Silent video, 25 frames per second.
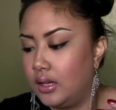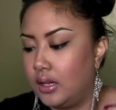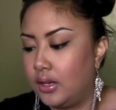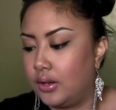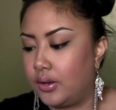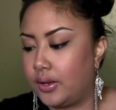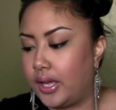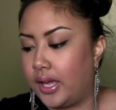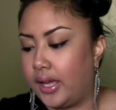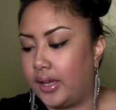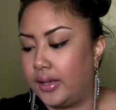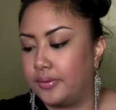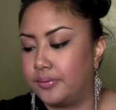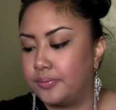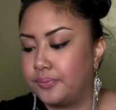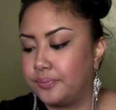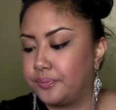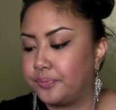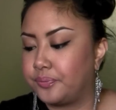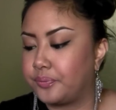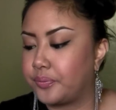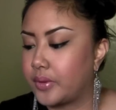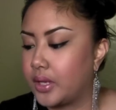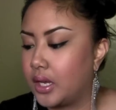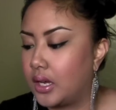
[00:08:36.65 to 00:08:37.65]
Okay.
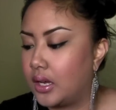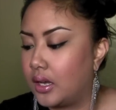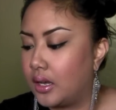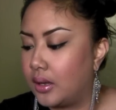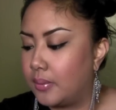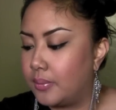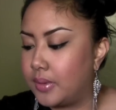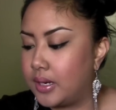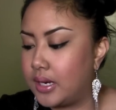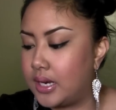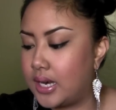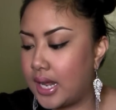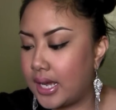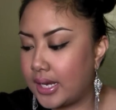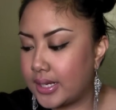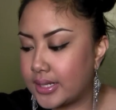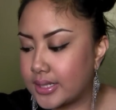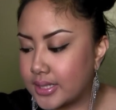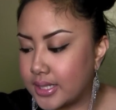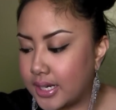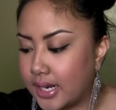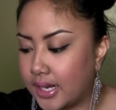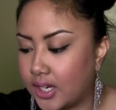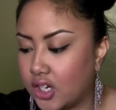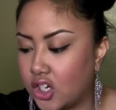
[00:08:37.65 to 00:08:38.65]

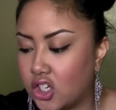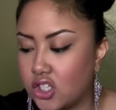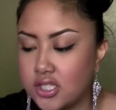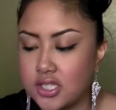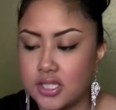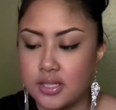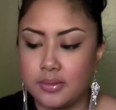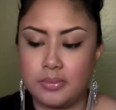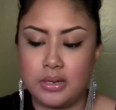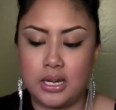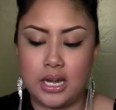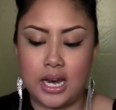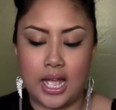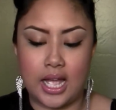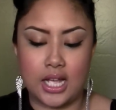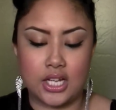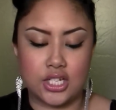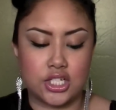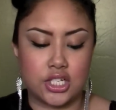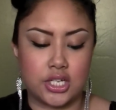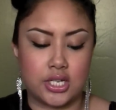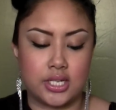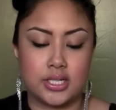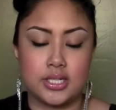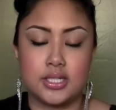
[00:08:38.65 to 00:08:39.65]
Next I got some
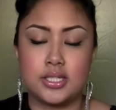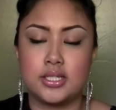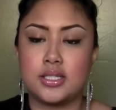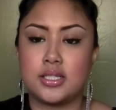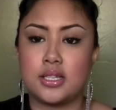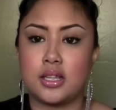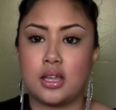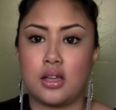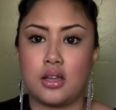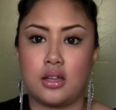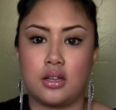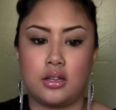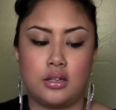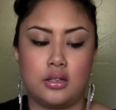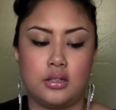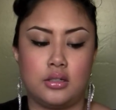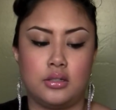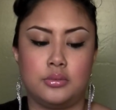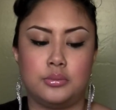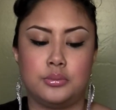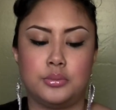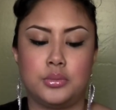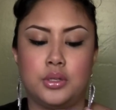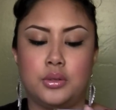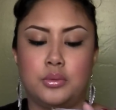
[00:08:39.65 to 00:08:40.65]
lashes.
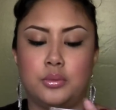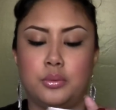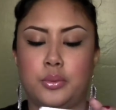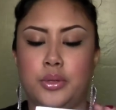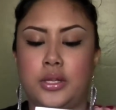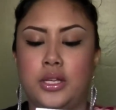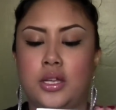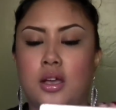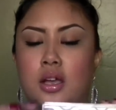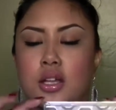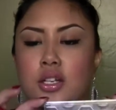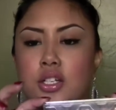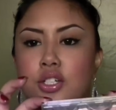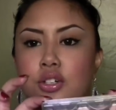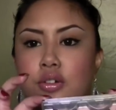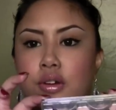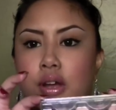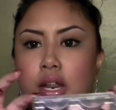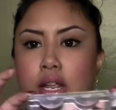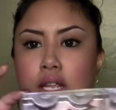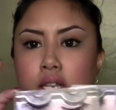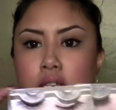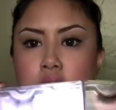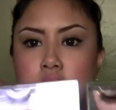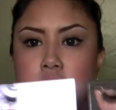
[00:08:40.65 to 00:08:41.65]
We got
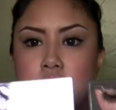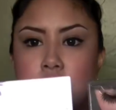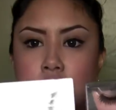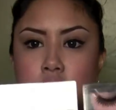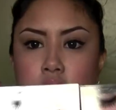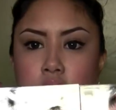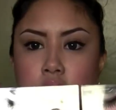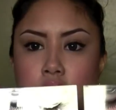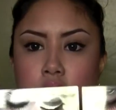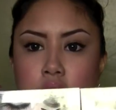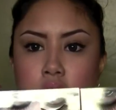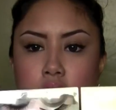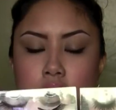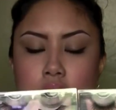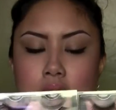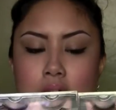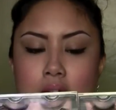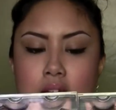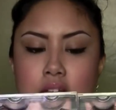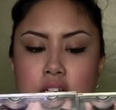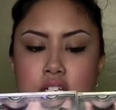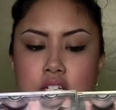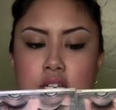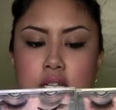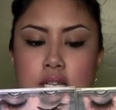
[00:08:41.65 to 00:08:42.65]
trained on our
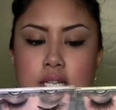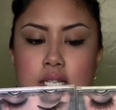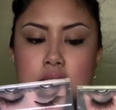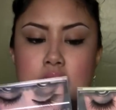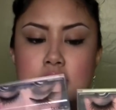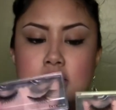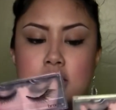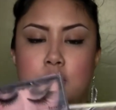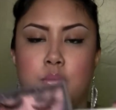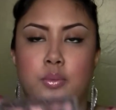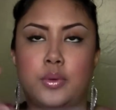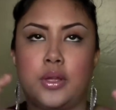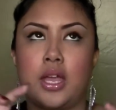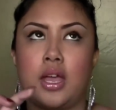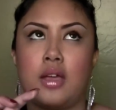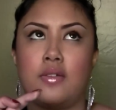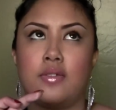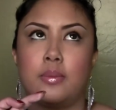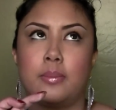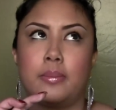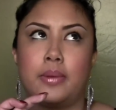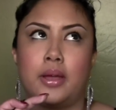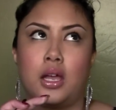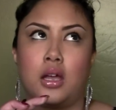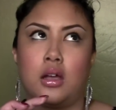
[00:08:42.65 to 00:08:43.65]
lashes and we have
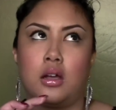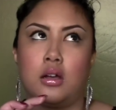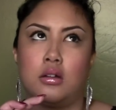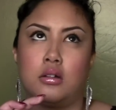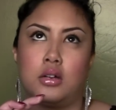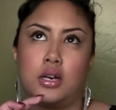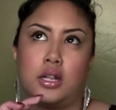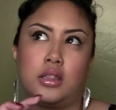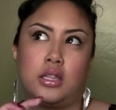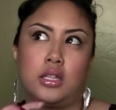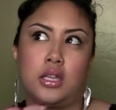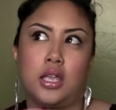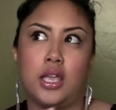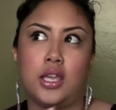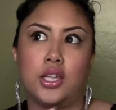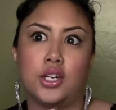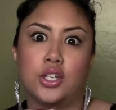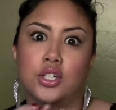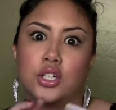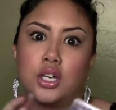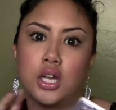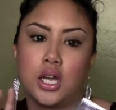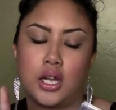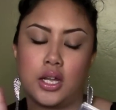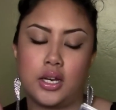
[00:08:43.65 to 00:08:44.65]
about, I think, 8
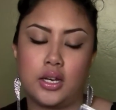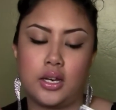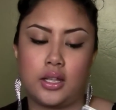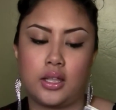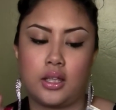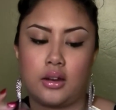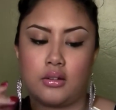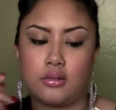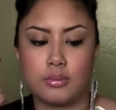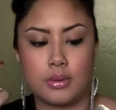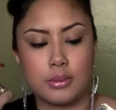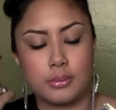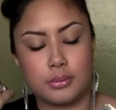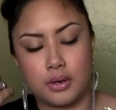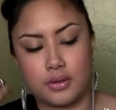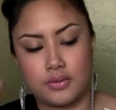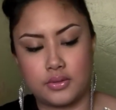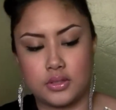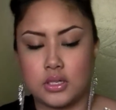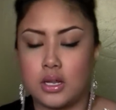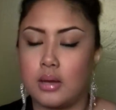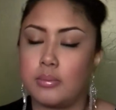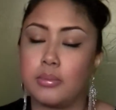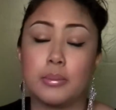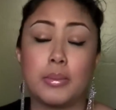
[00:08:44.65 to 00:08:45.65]
or 9. I can't remember off
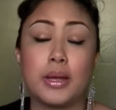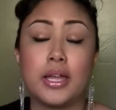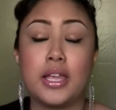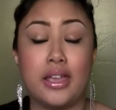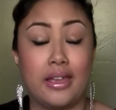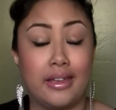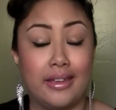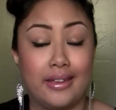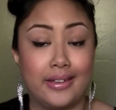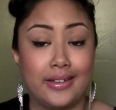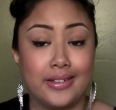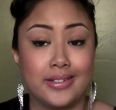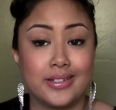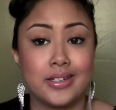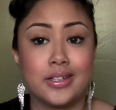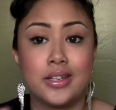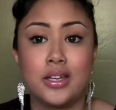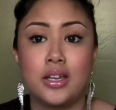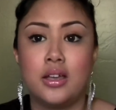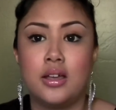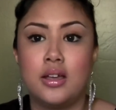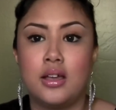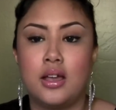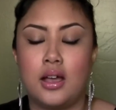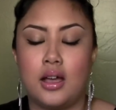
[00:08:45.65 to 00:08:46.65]
the top of my head.
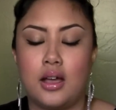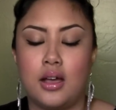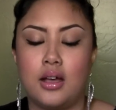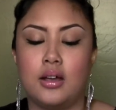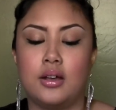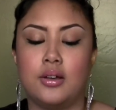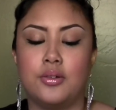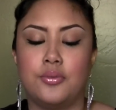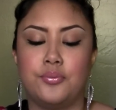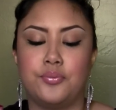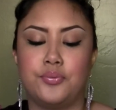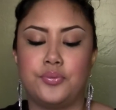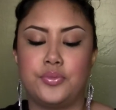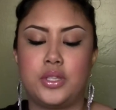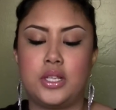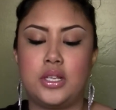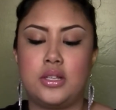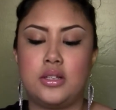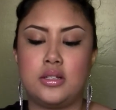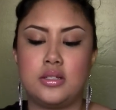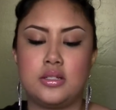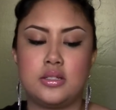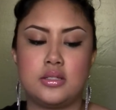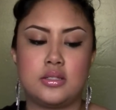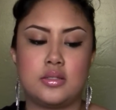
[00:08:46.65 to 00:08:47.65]

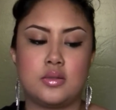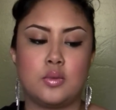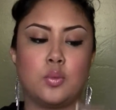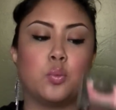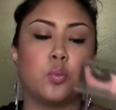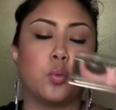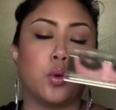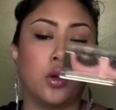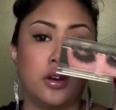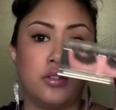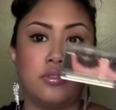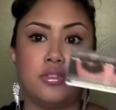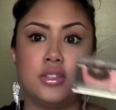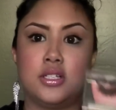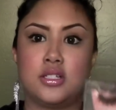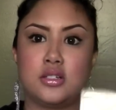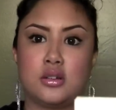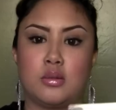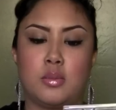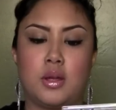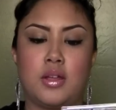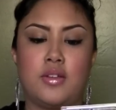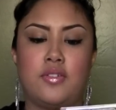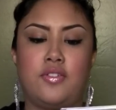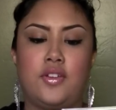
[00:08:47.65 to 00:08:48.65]
One of these
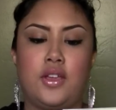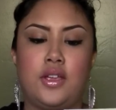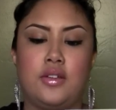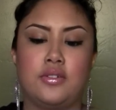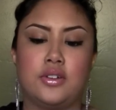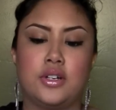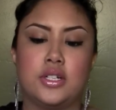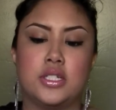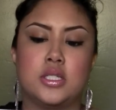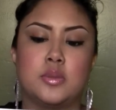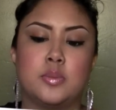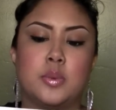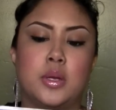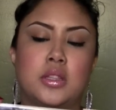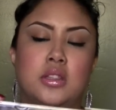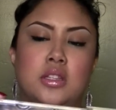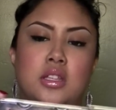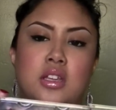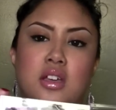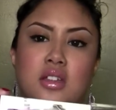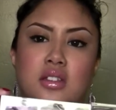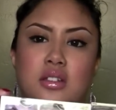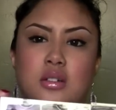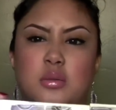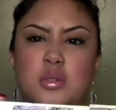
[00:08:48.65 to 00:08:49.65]
are my favorites, but
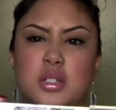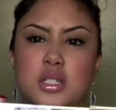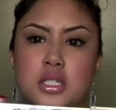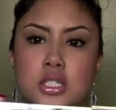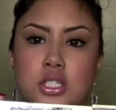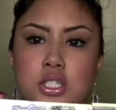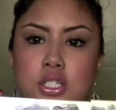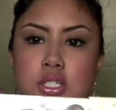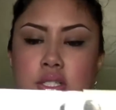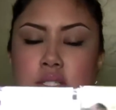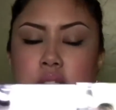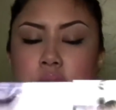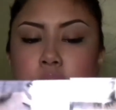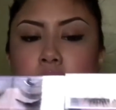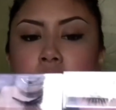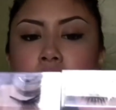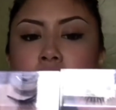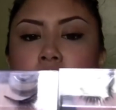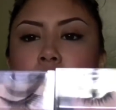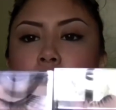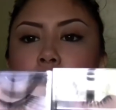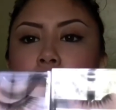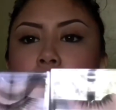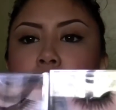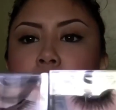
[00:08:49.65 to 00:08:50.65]
the other one is just
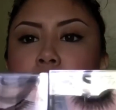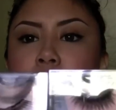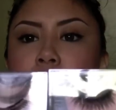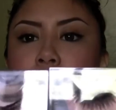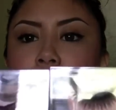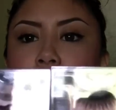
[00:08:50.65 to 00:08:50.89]
okay to me.